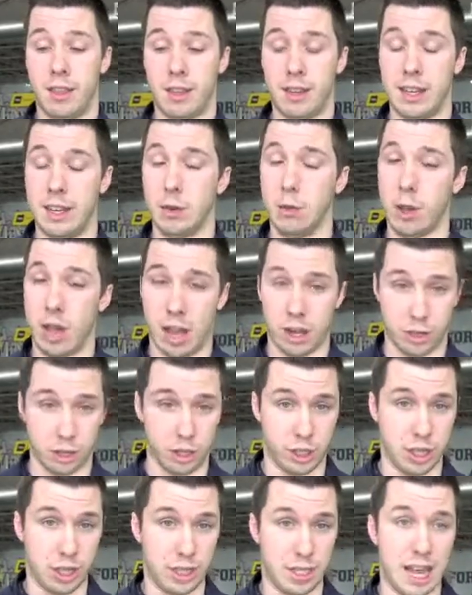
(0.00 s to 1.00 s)
the knee will
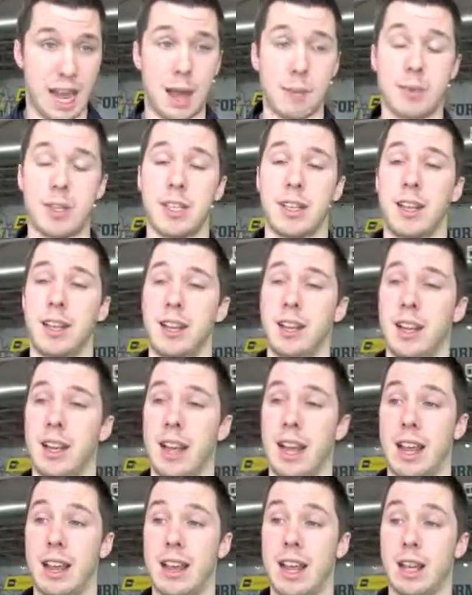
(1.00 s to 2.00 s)
actually collapse
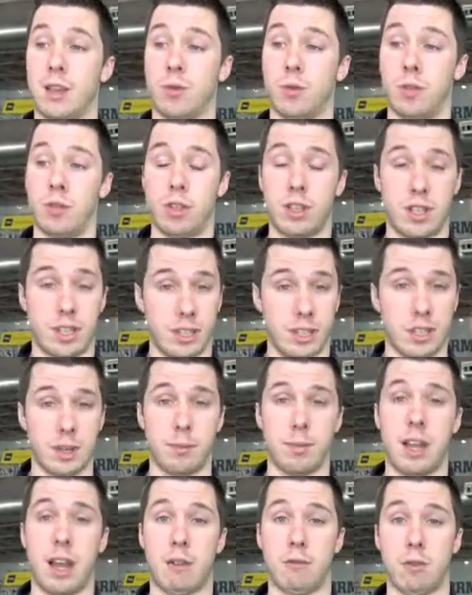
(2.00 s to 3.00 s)
in, and that's where you see
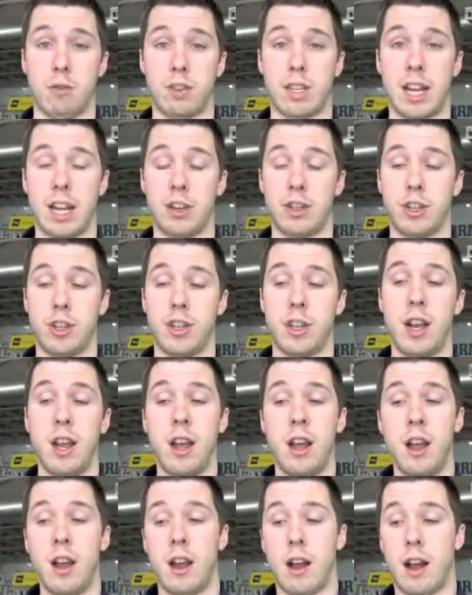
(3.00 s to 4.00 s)
some of that rotation.
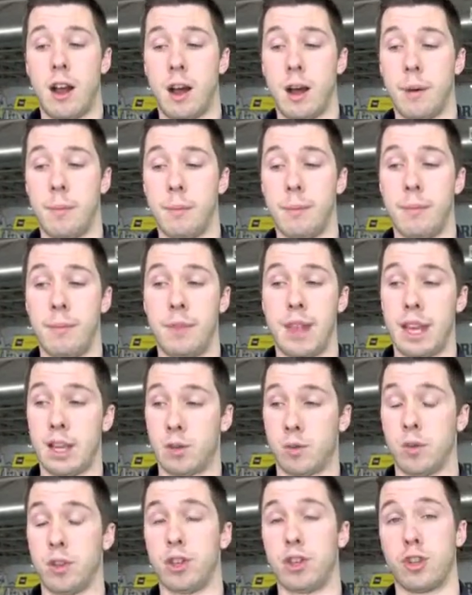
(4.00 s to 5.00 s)

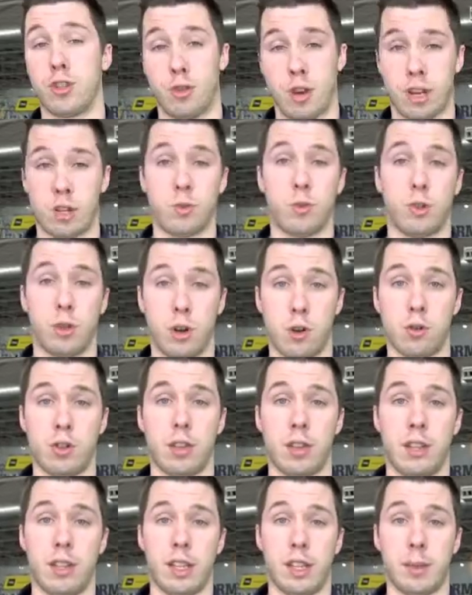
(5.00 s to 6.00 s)
That's where the stress will go
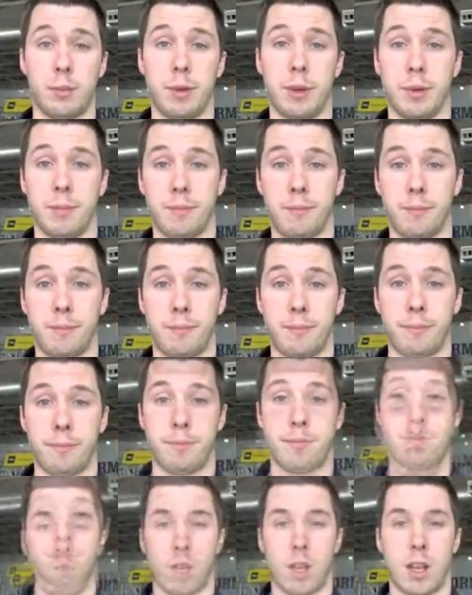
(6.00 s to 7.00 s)
to the ligament.
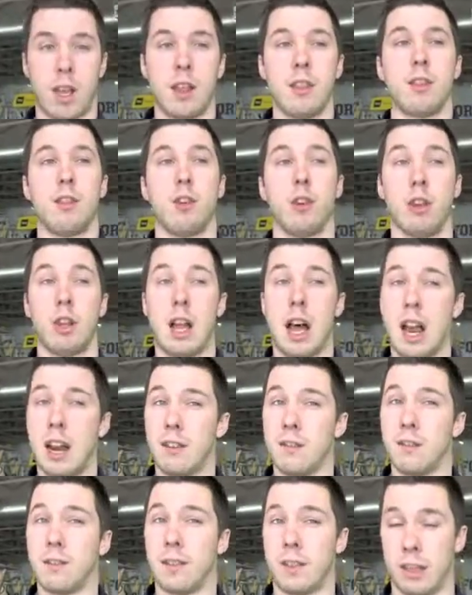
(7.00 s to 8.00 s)
There are a
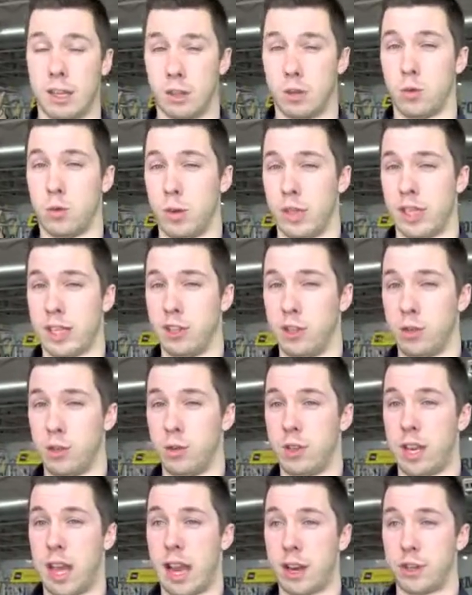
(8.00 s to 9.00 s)
lot of things we can
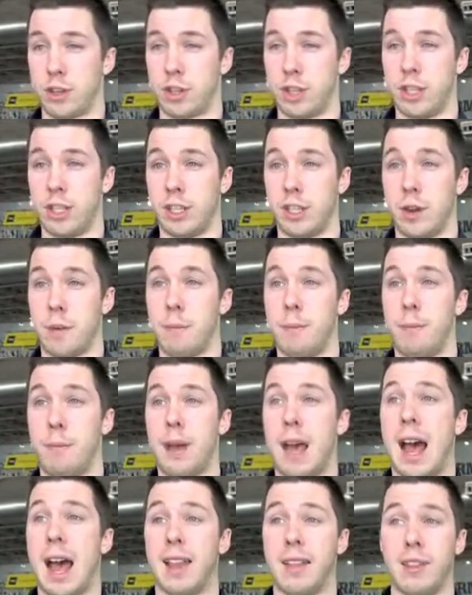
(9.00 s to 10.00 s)
do to actually
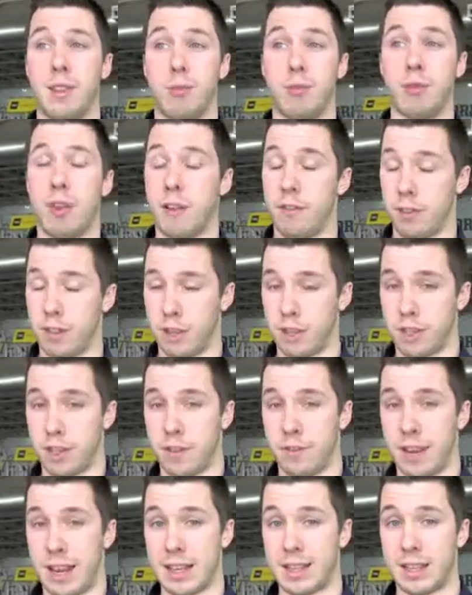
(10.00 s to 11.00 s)
combat the prevalence
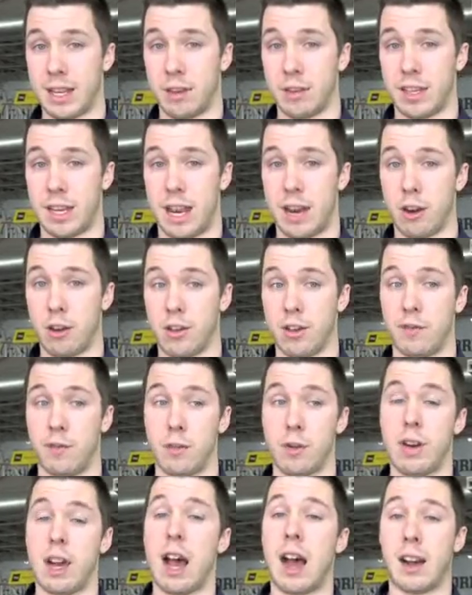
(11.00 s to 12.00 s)
of ACL tears
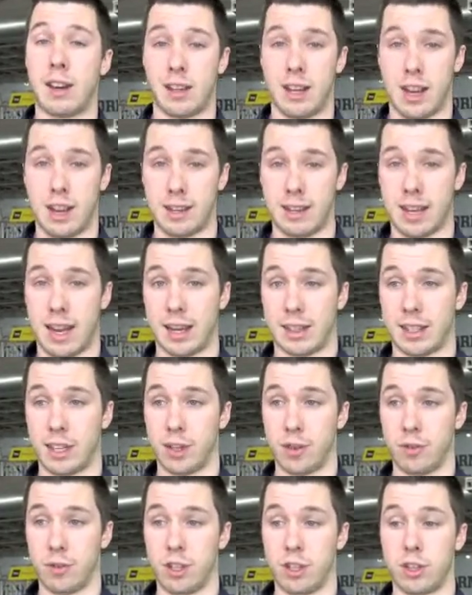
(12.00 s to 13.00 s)
for non-contact
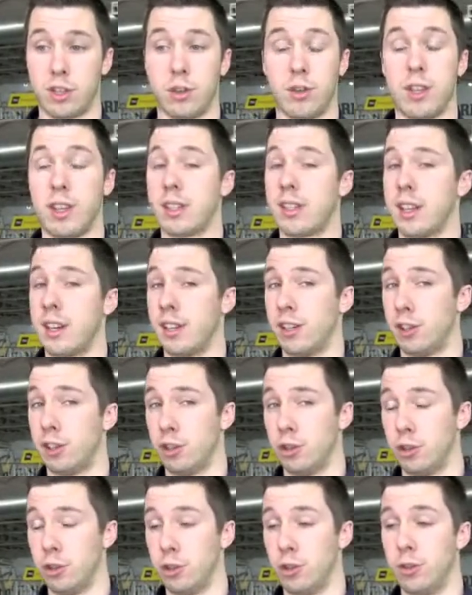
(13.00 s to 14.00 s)
injuries. So this can
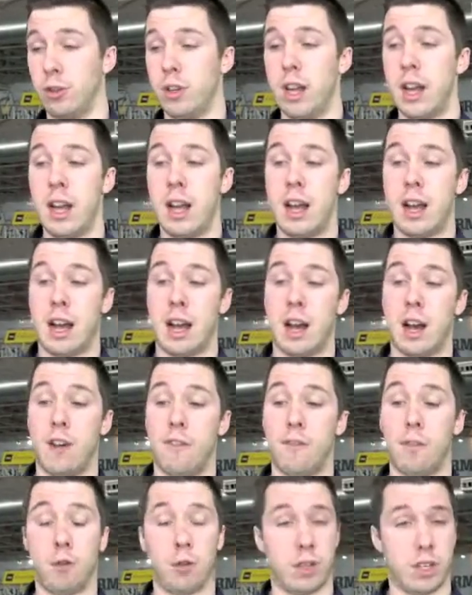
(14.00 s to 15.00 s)
include
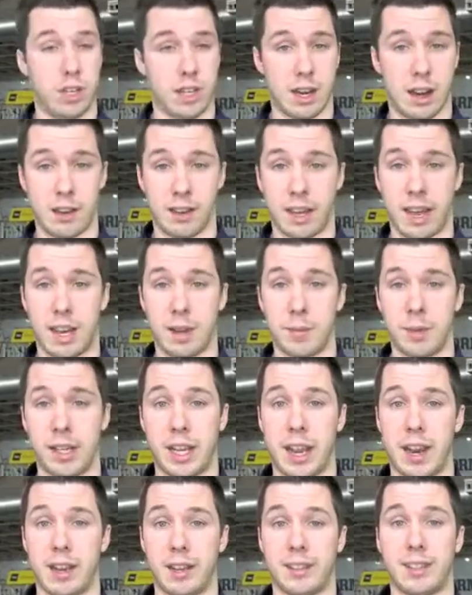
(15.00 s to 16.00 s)
focusing on landing
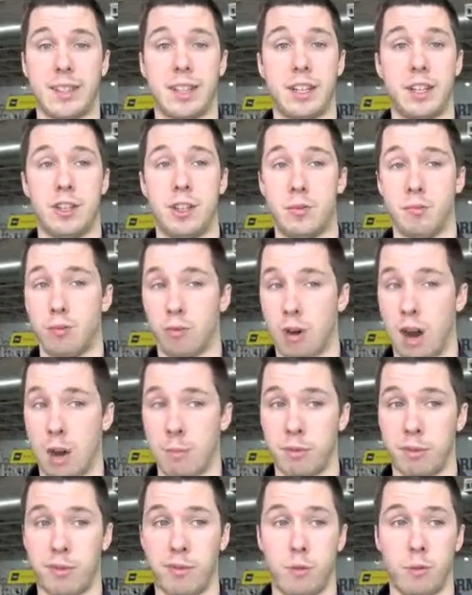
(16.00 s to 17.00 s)
mechanics, teaching
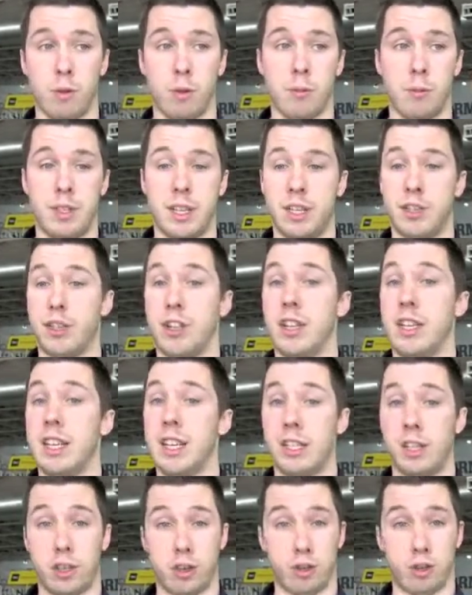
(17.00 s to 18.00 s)
proper form, teaching
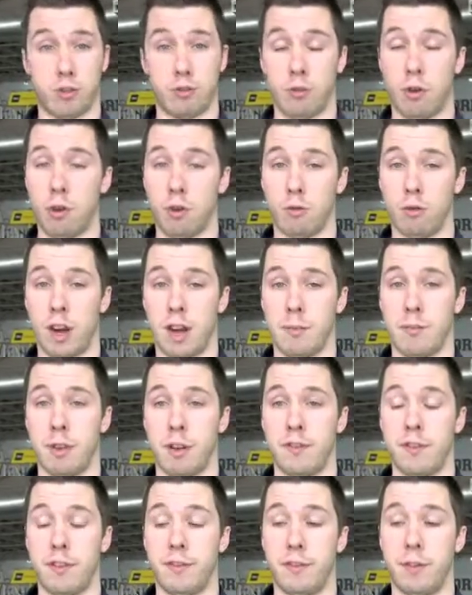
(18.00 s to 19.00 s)
knee control right
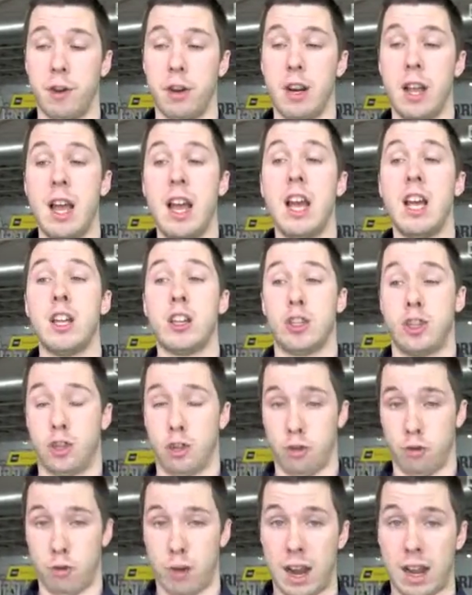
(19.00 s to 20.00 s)
above the foot,
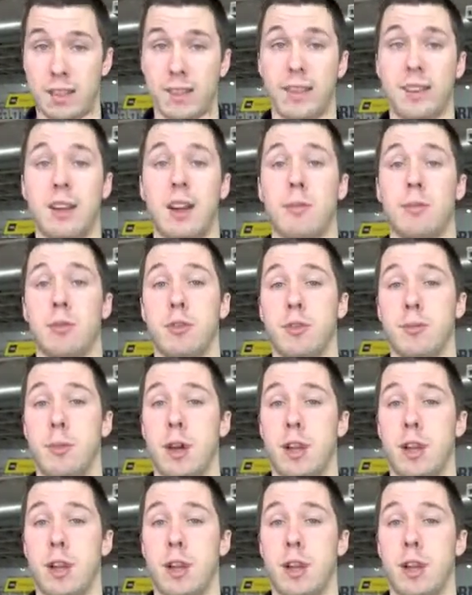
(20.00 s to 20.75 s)
strengthening up those